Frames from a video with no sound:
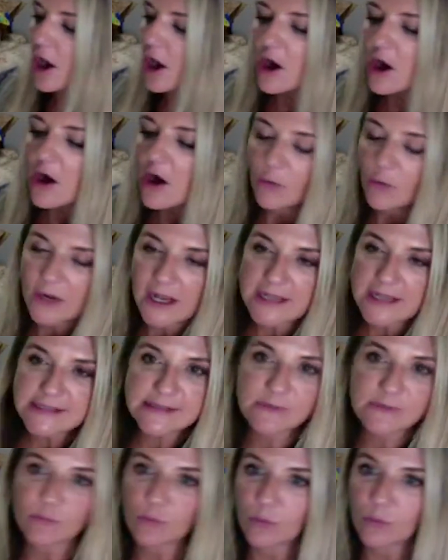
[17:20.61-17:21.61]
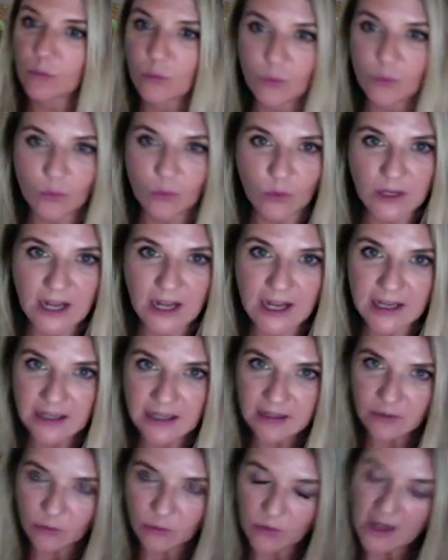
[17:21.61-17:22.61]
When
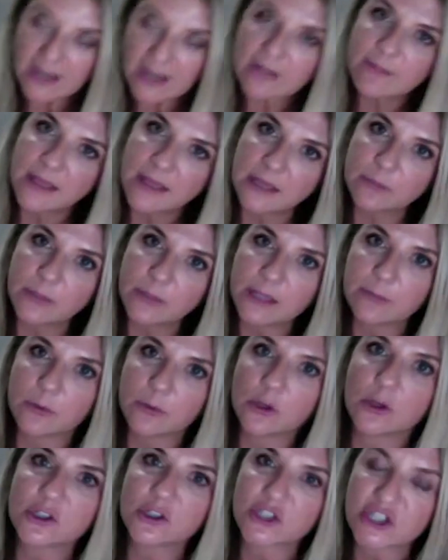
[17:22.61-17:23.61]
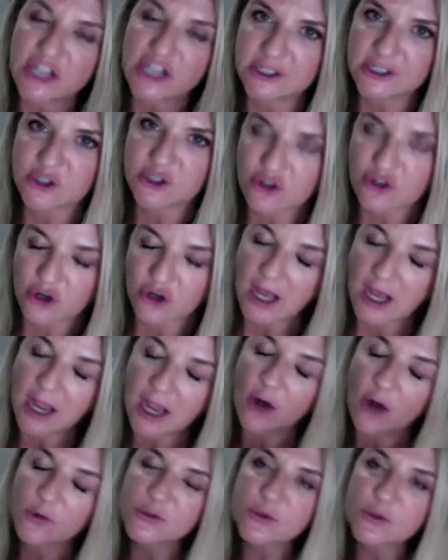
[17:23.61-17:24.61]
I recommend people to nature journal,
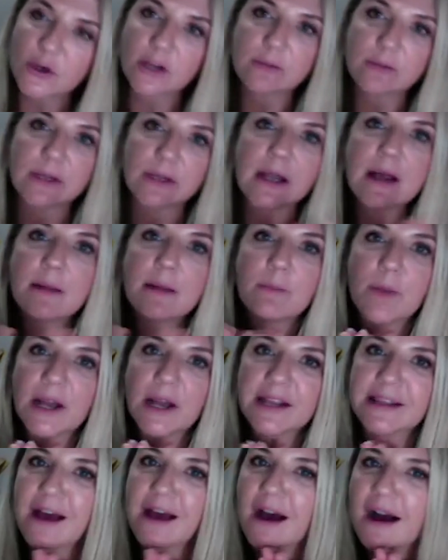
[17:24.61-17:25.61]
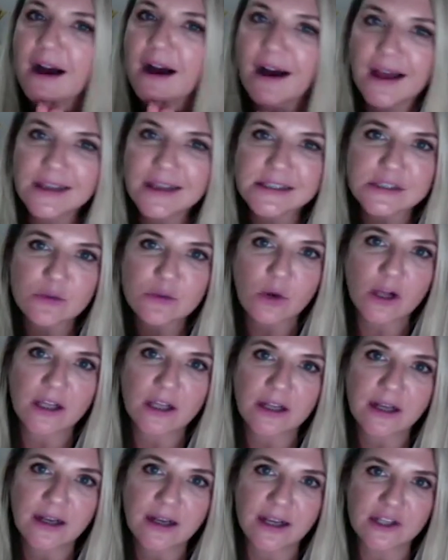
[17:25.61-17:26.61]
I always recommend buying the highest
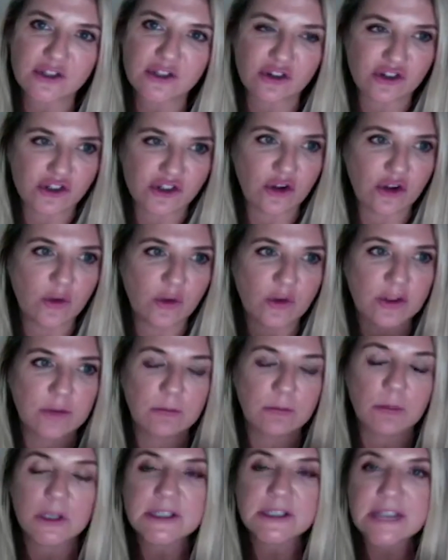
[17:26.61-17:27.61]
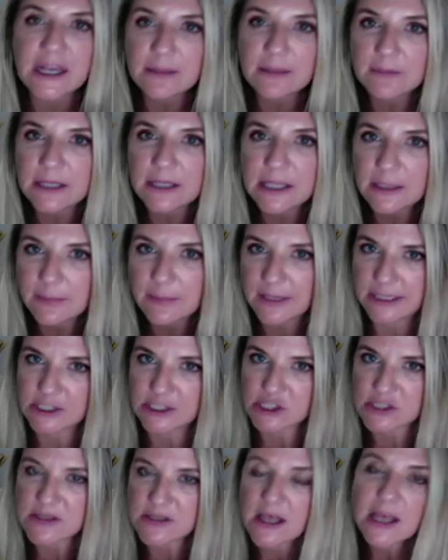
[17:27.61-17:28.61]
quality nature journal with the multimedia
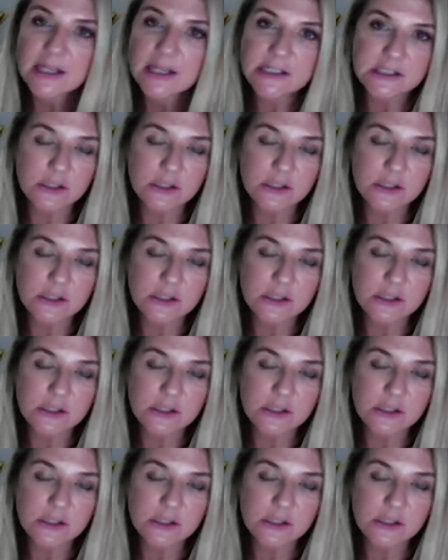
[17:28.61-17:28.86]
pages,